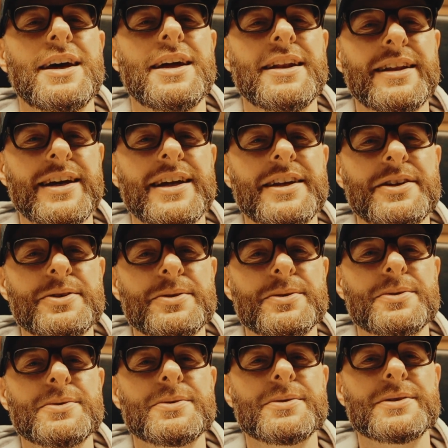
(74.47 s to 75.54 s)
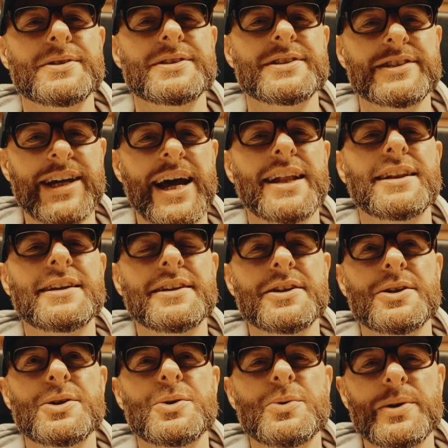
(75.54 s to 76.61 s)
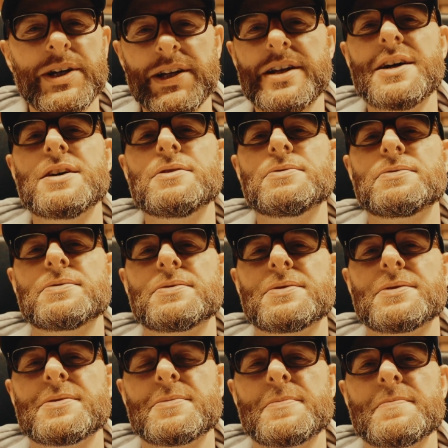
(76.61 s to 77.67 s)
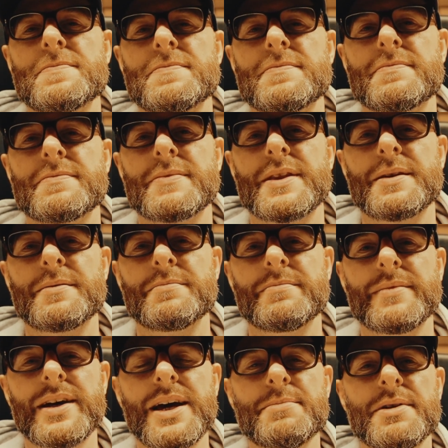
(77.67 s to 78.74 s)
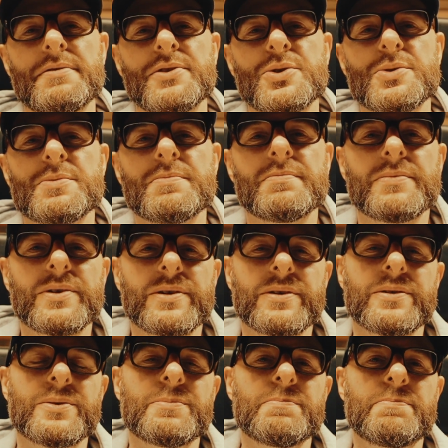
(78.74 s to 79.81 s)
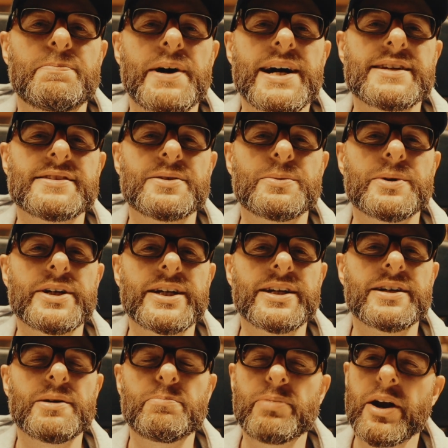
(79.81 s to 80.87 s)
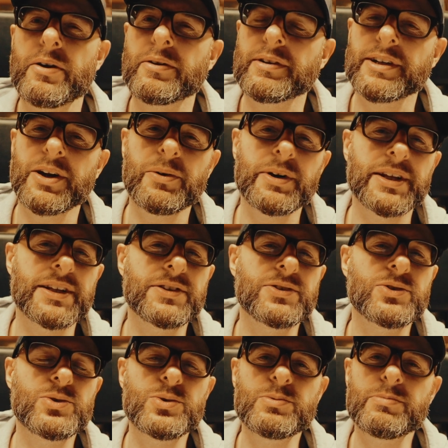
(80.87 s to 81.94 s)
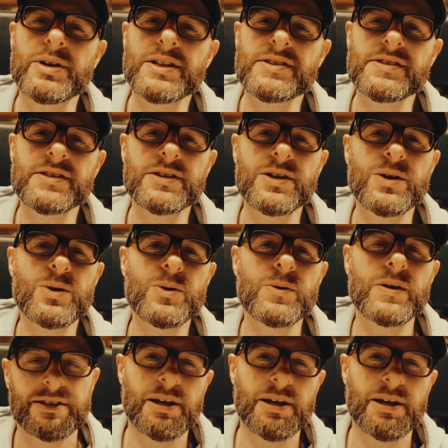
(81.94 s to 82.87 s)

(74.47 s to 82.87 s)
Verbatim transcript: And then you sadly know enough. MF Doom passed away, apparently already two months ago.